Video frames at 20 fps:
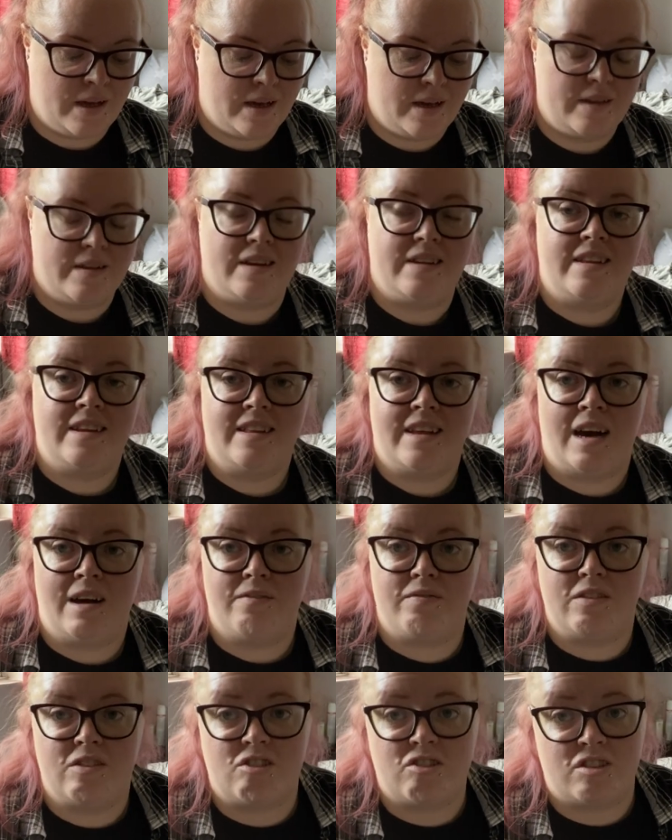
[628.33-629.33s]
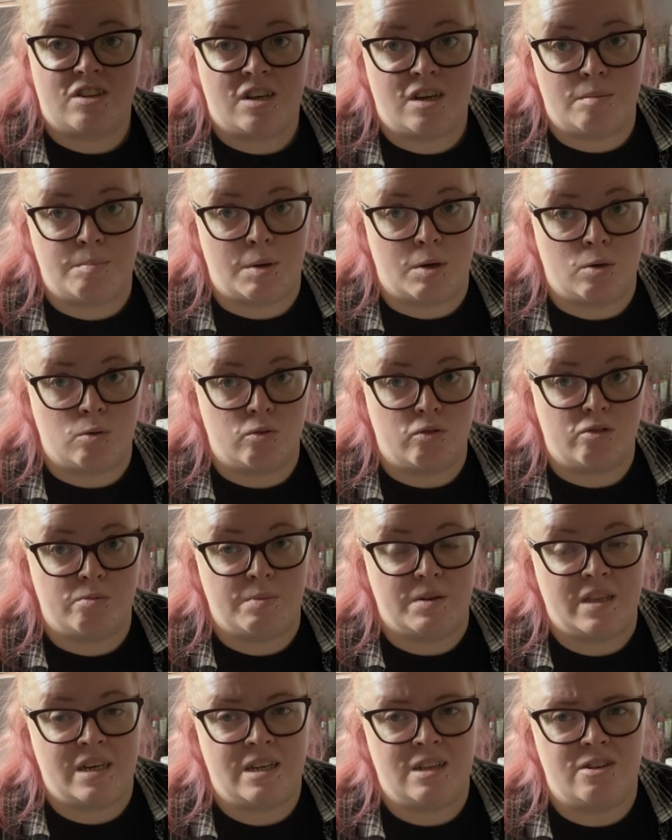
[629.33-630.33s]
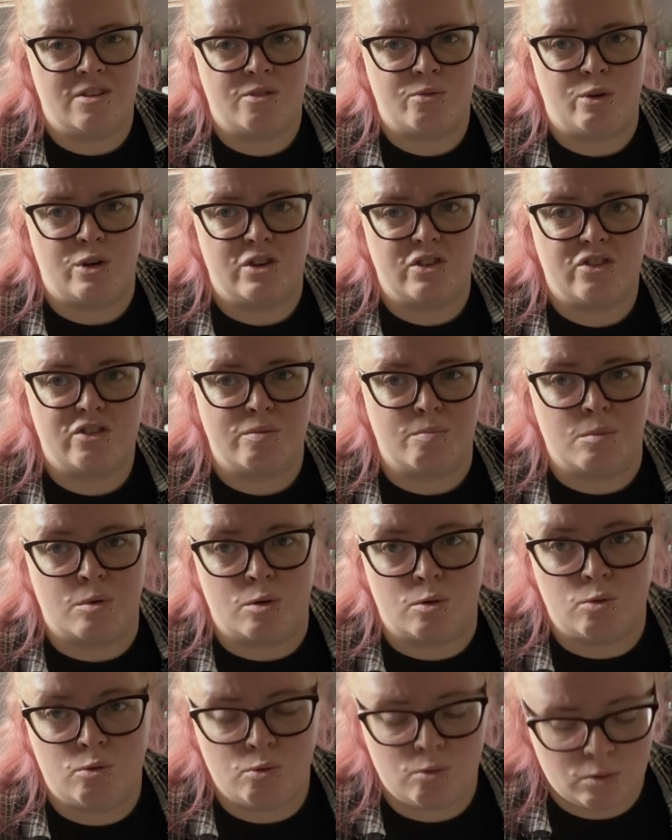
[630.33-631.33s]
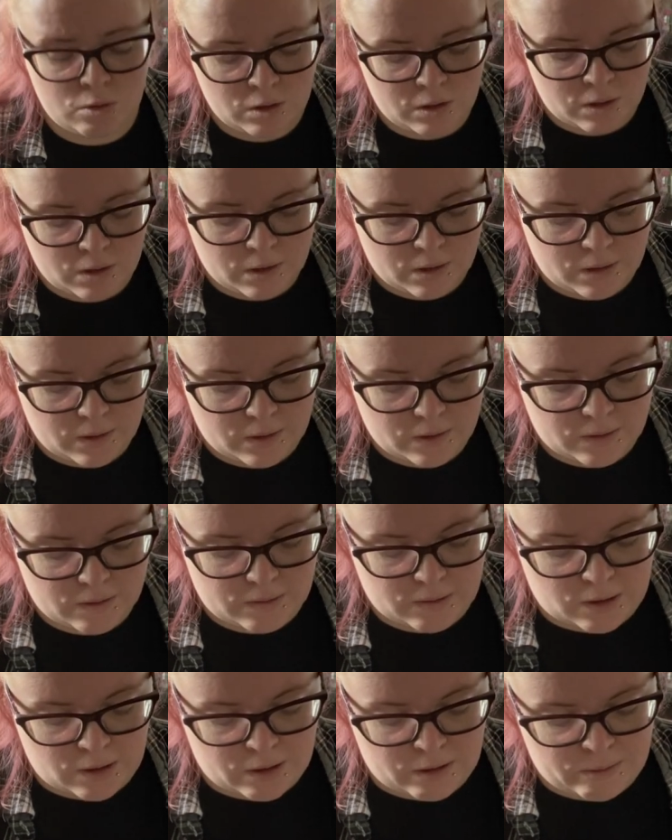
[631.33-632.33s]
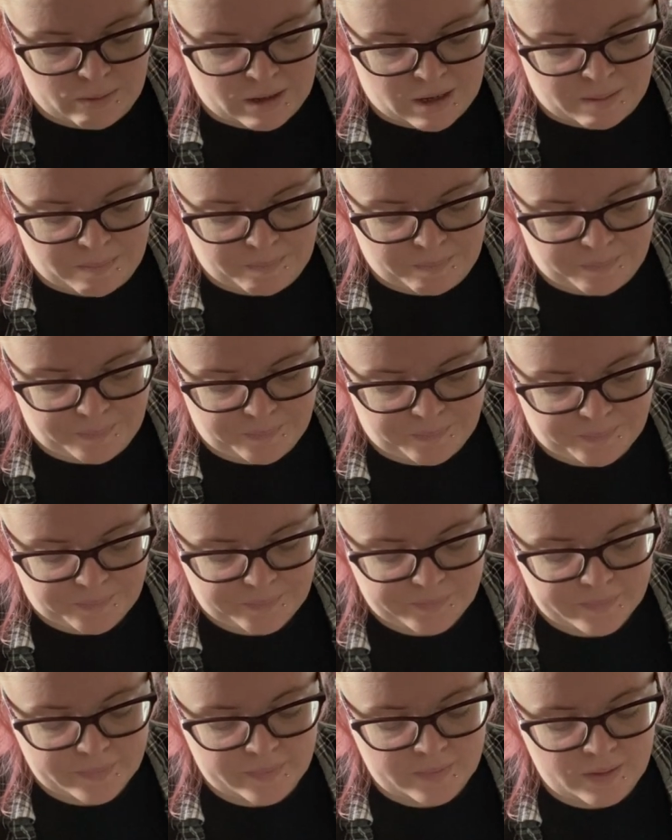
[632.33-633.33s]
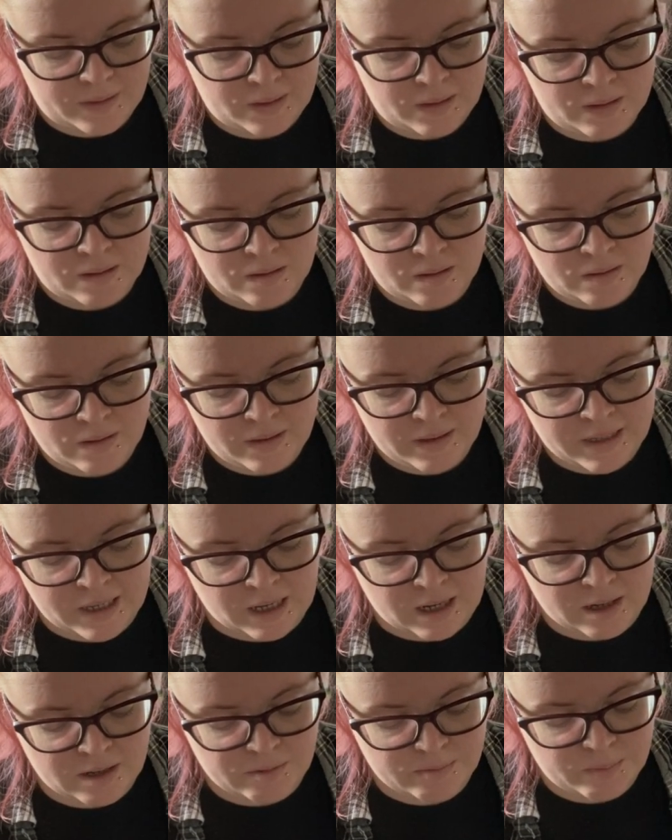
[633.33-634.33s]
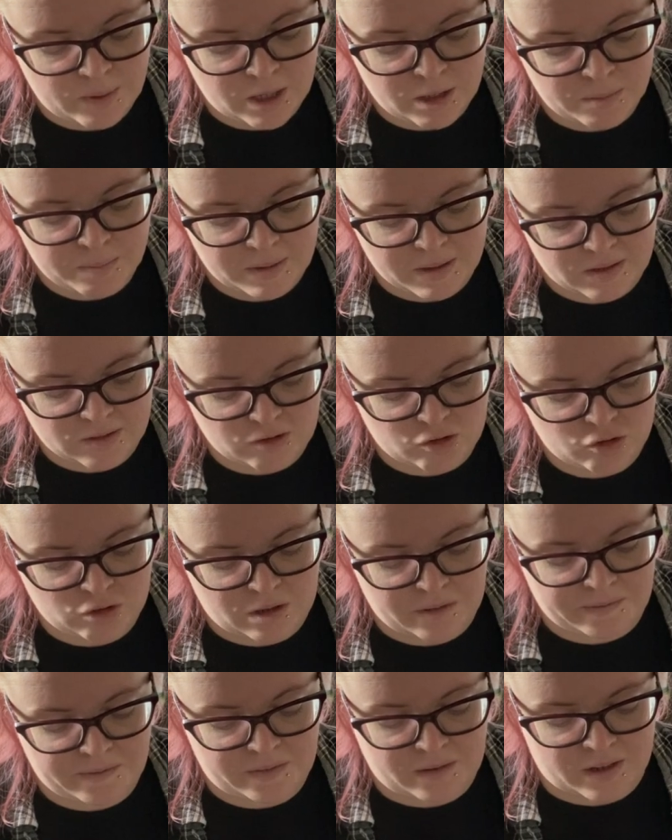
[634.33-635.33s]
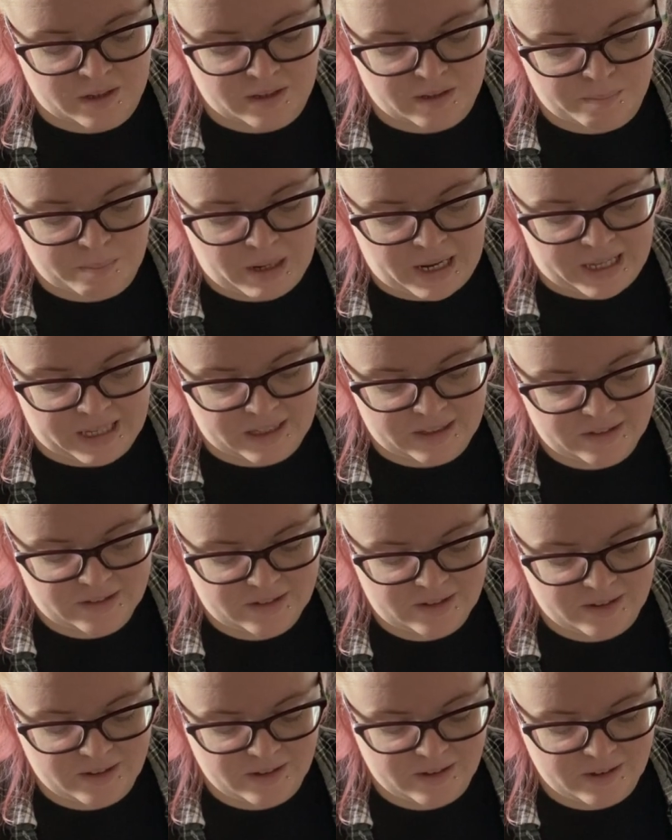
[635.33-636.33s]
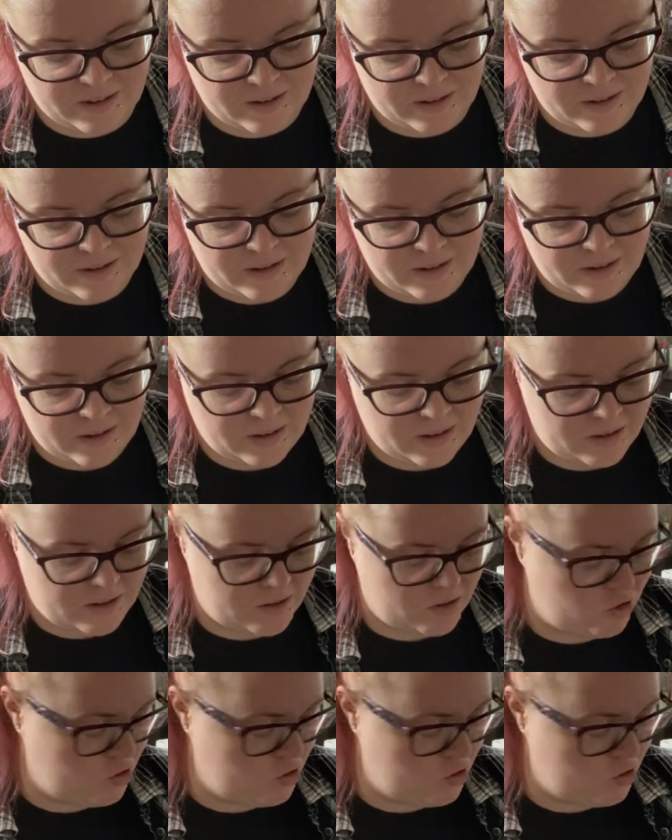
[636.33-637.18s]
They did have the star bowls, but they looked quite small. So yeah, I'm hoping to try and find the plate. I'll